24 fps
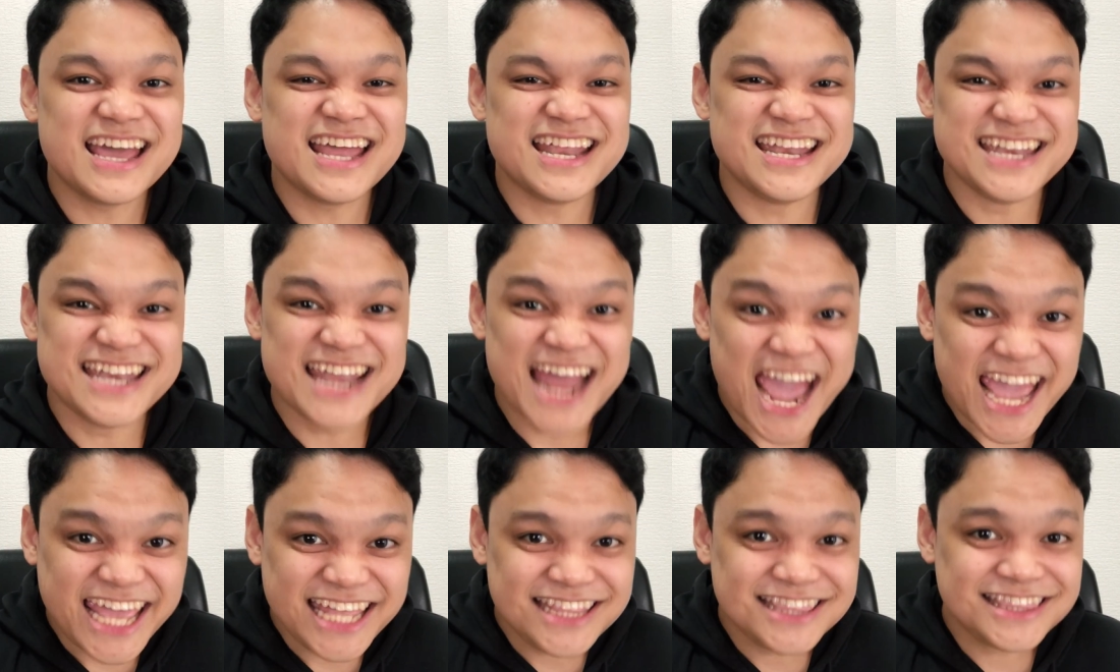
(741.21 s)

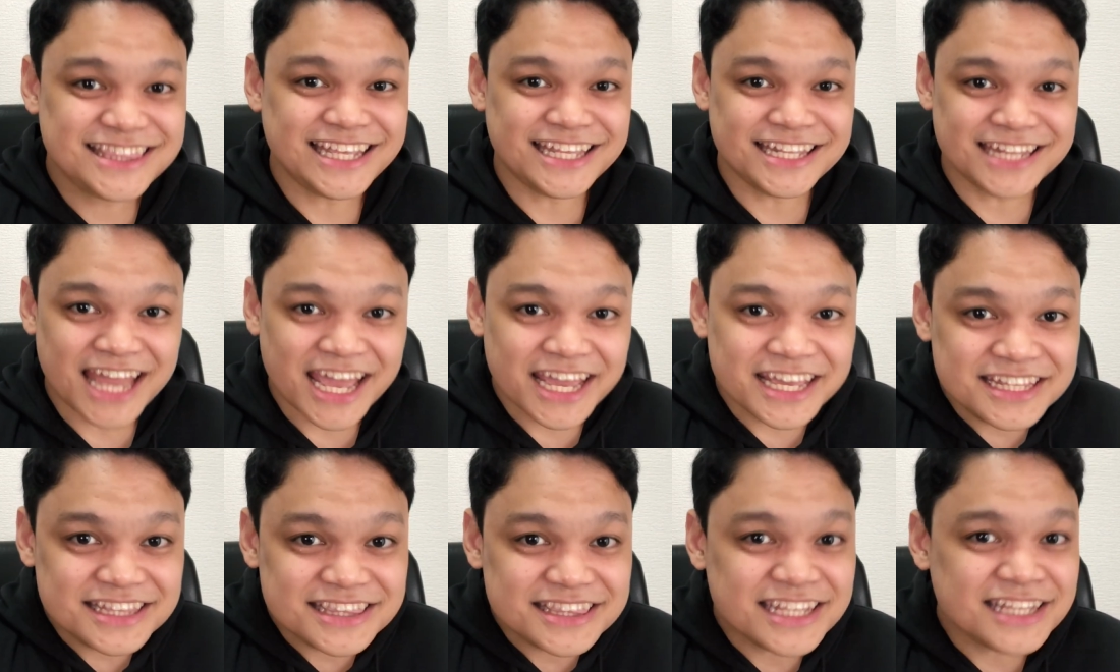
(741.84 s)

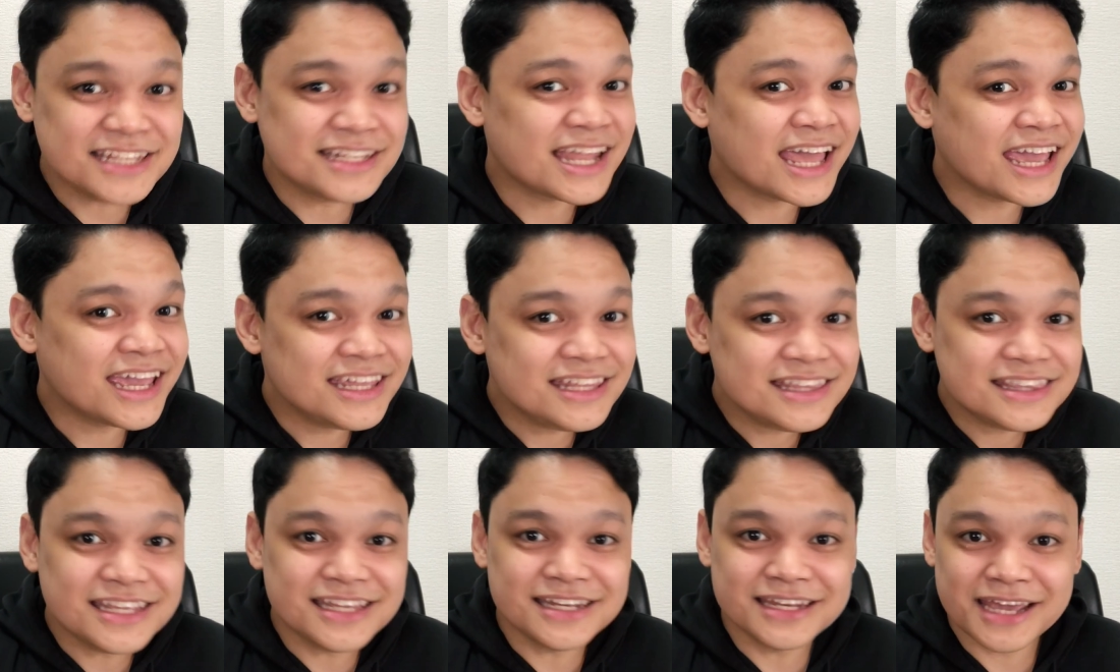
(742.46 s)

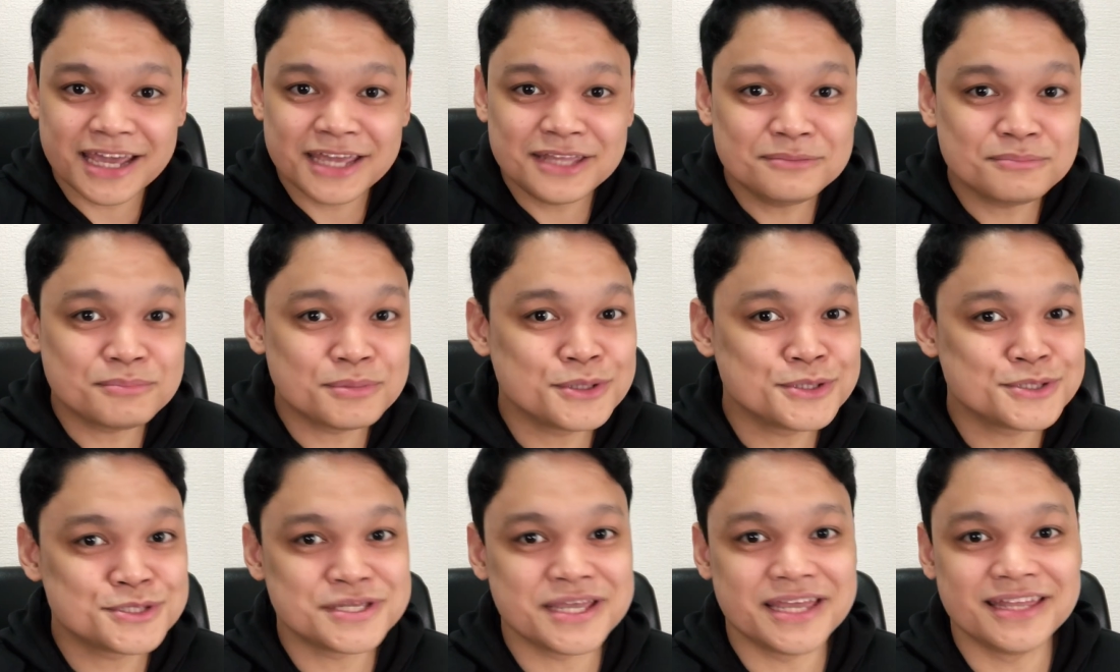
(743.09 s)

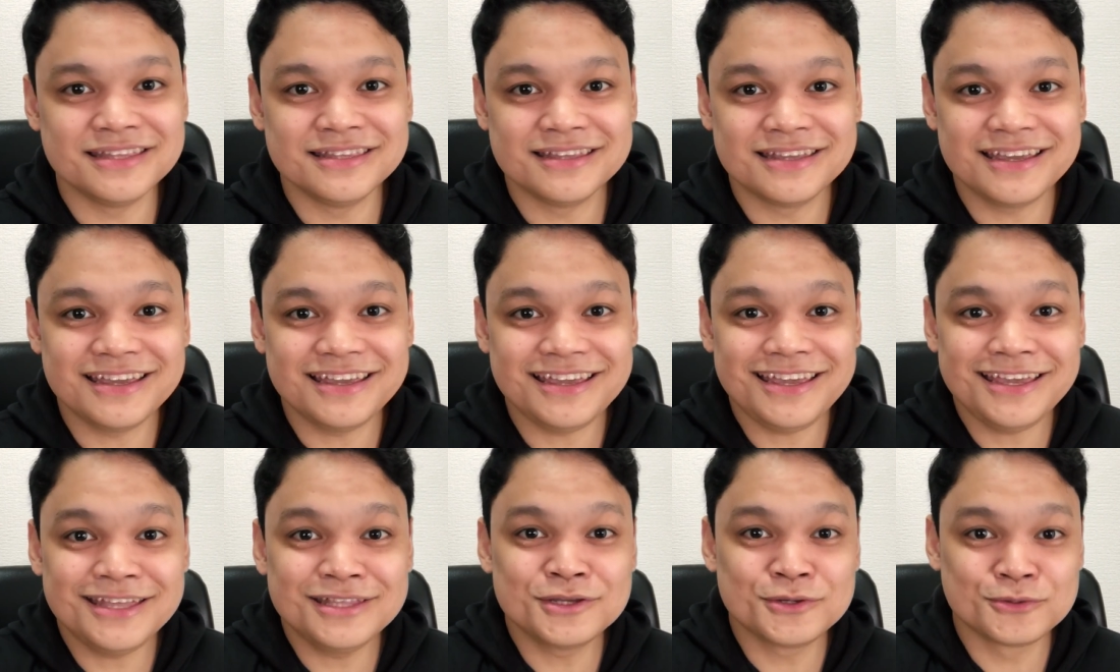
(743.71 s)
99%
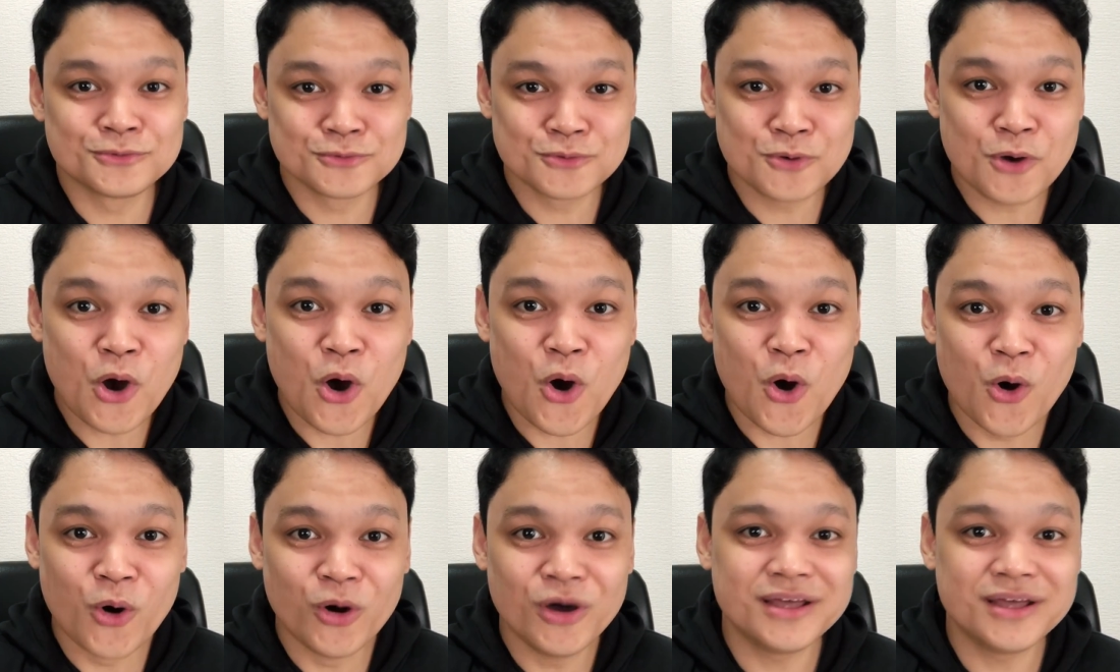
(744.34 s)
in raw